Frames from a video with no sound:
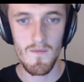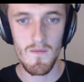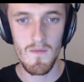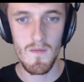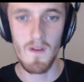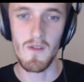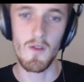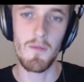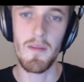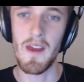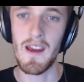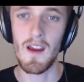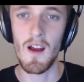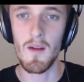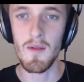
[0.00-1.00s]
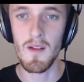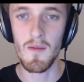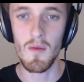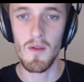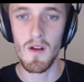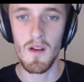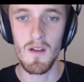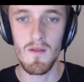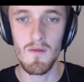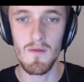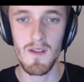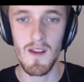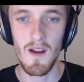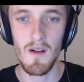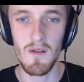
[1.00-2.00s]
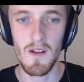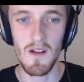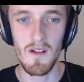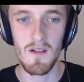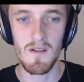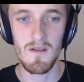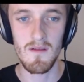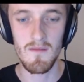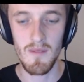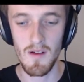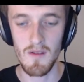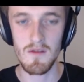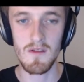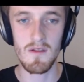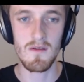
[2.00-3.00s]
I thought pick up, that's why. What's he holding? Potion.